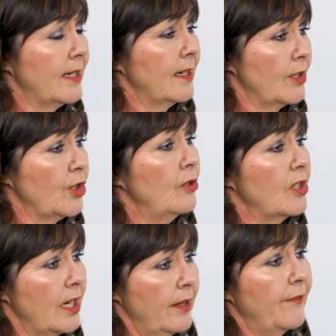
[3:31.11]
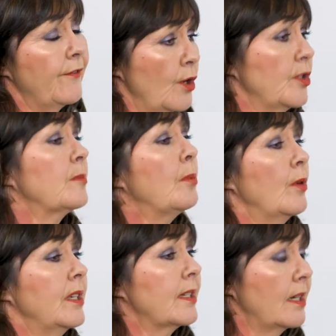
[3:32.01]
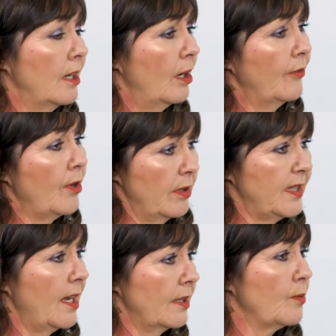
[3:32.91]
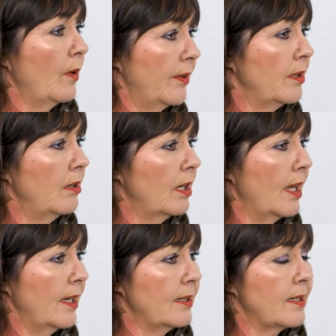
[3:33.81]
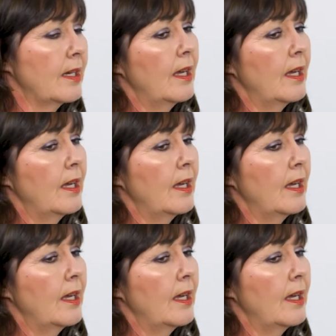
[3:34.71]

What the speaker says: and it's usually the first point of contact with a new client.